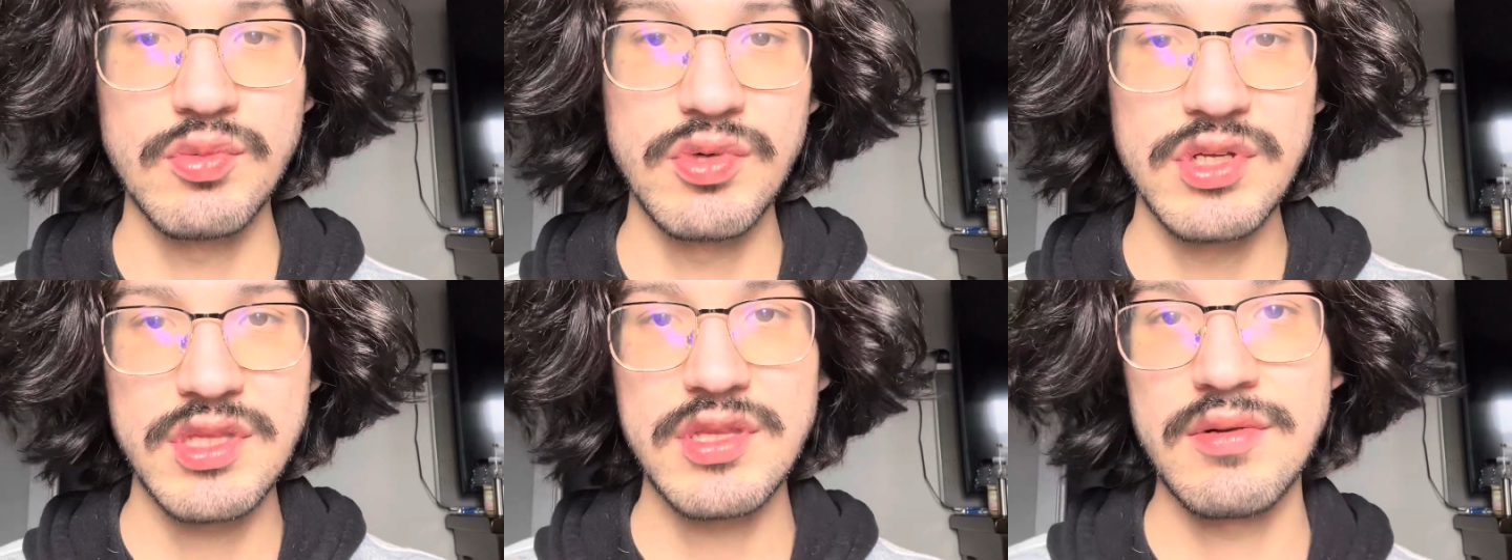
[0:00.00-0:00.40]

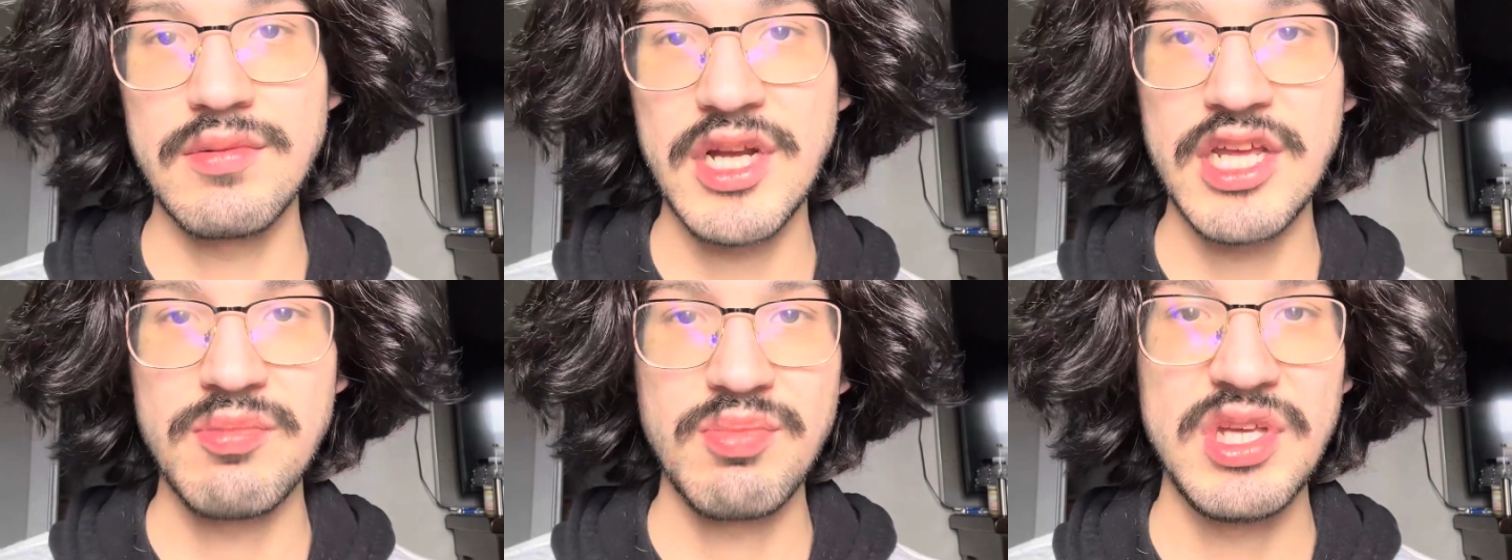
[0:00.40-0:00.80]
with the
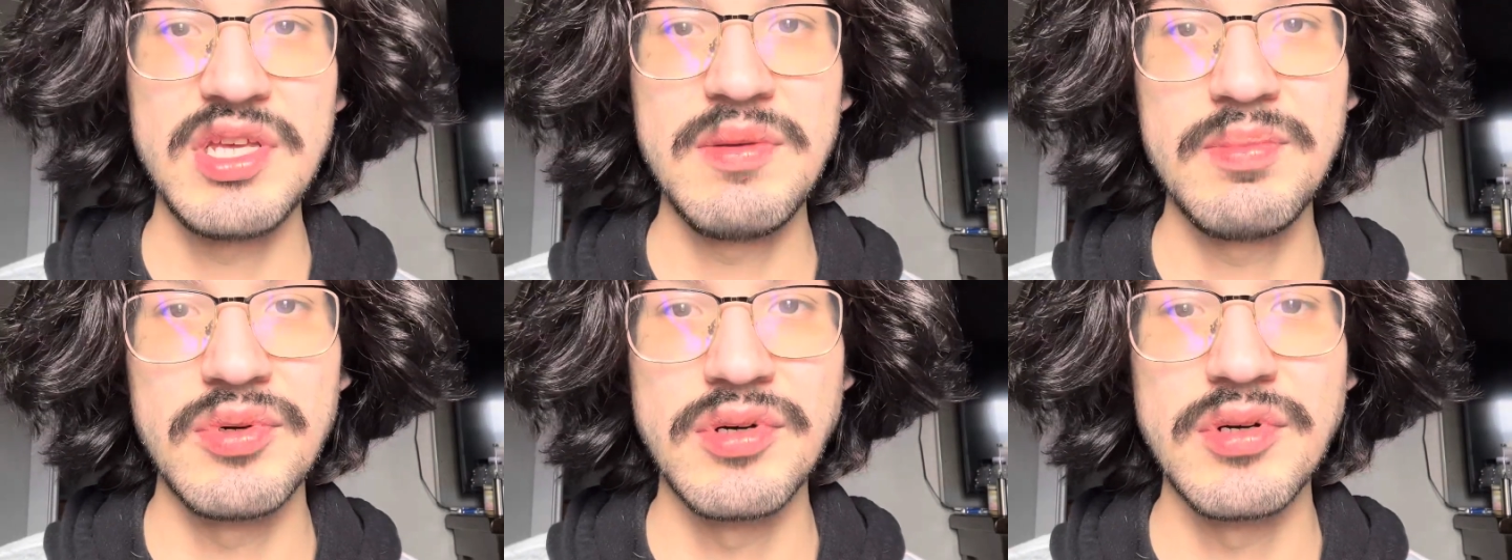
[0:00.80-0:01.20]
right
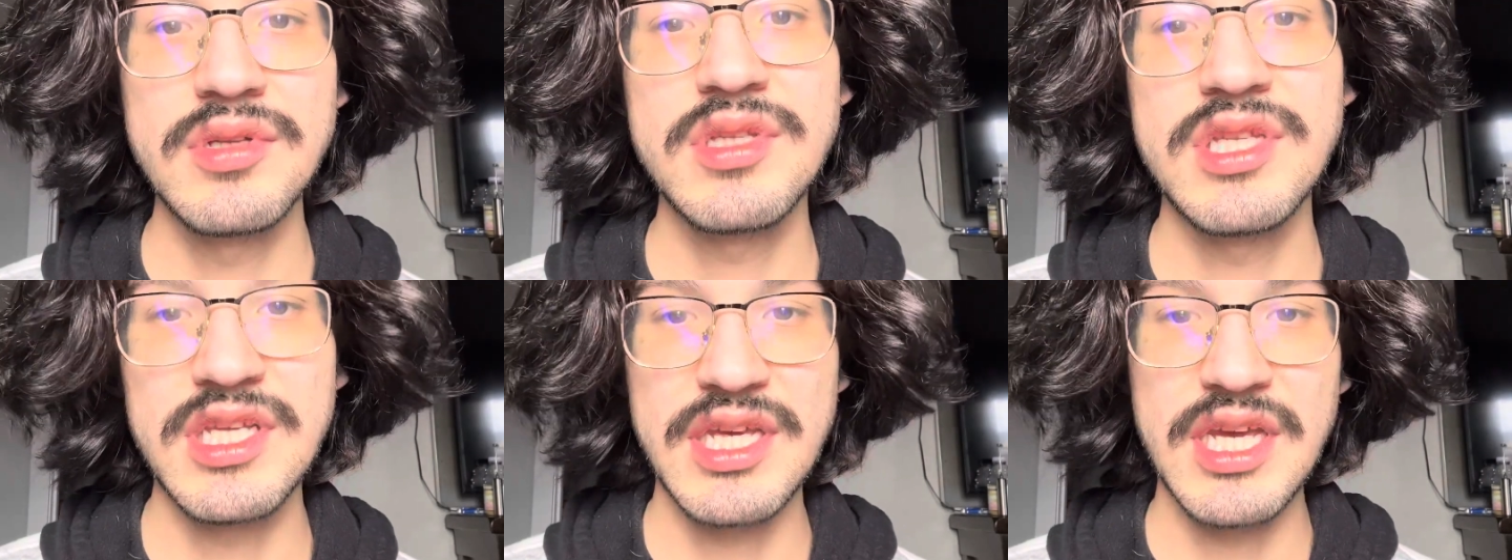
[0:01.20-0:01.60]
people
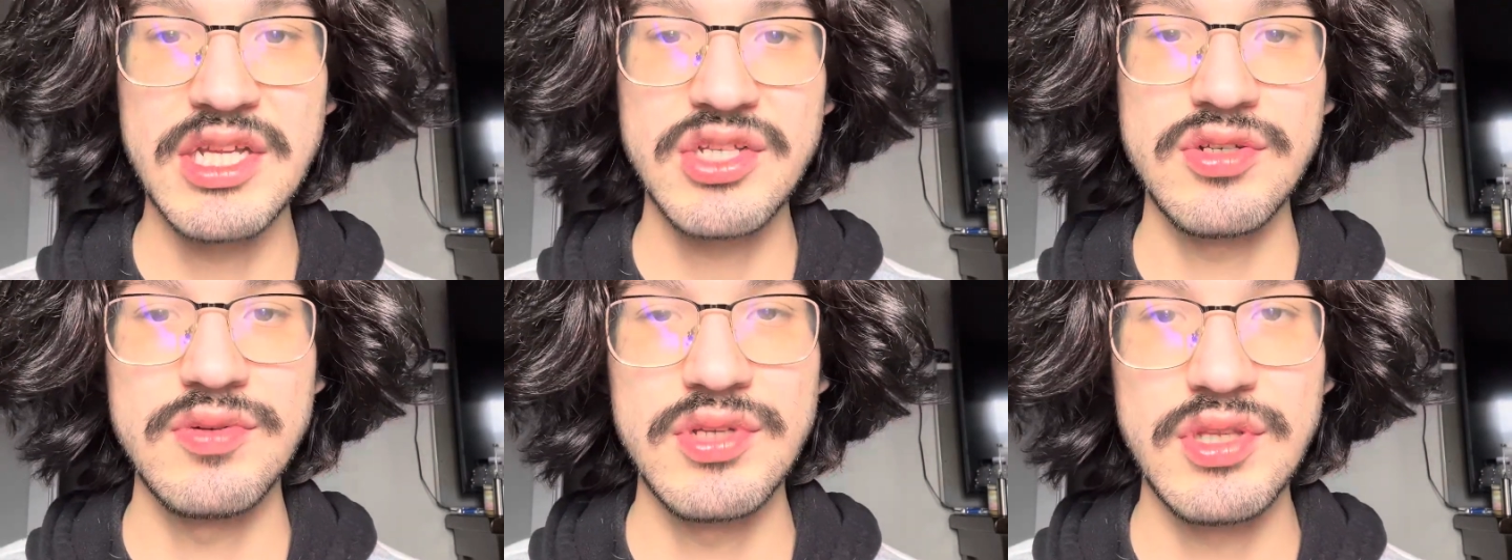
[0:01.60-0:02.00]
to
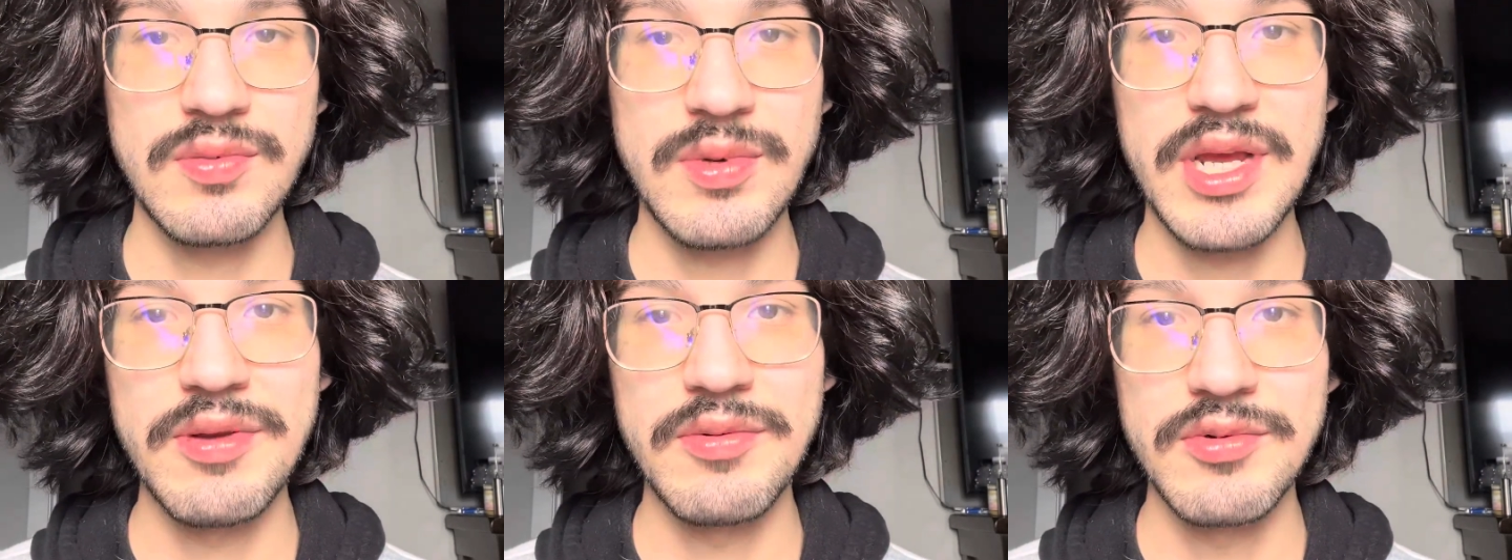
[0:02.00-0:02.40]
get you in the
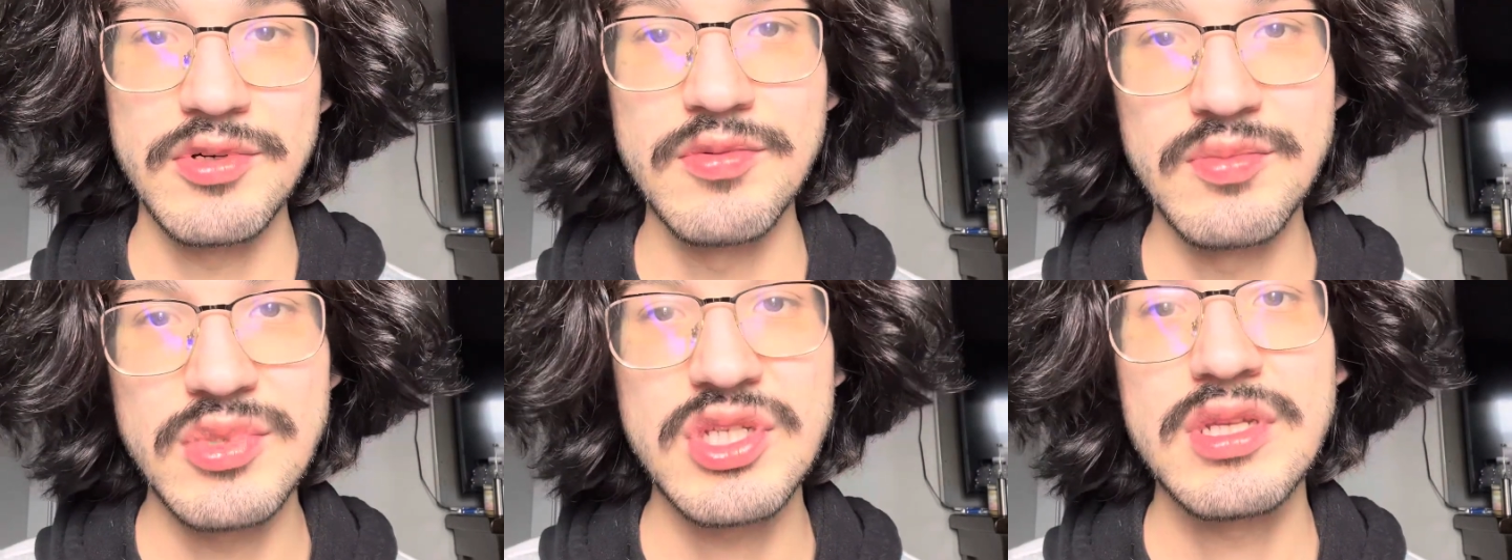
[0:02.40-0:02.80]
right
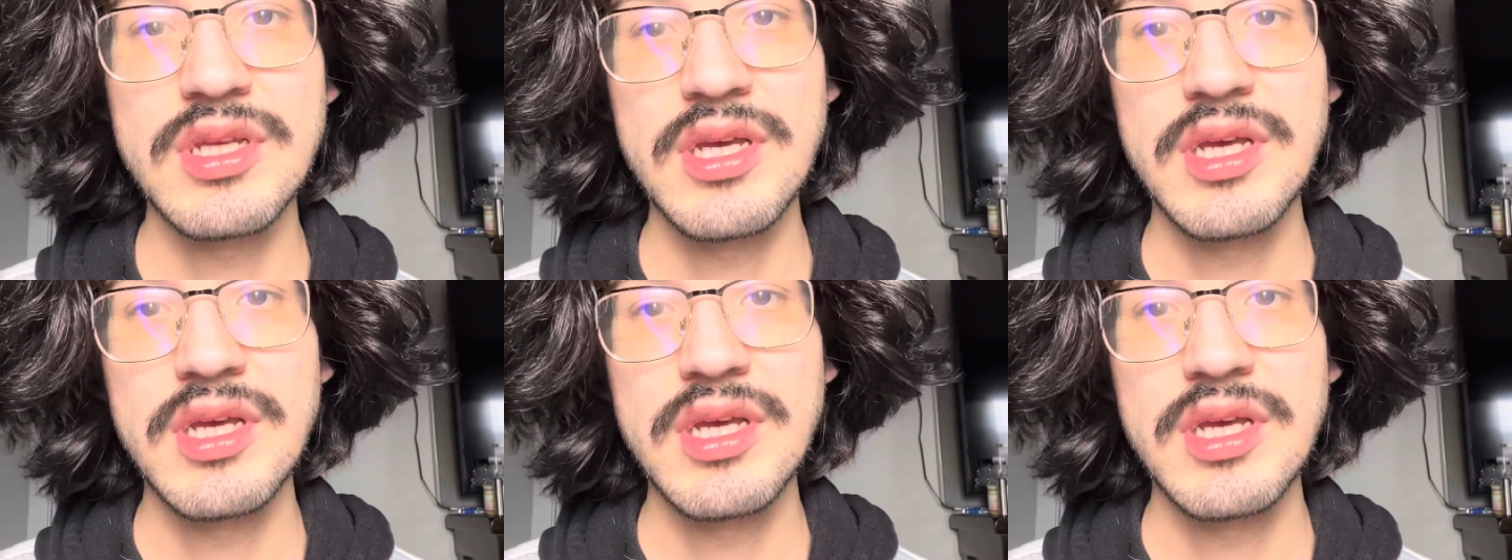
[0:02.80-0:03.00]
rooms.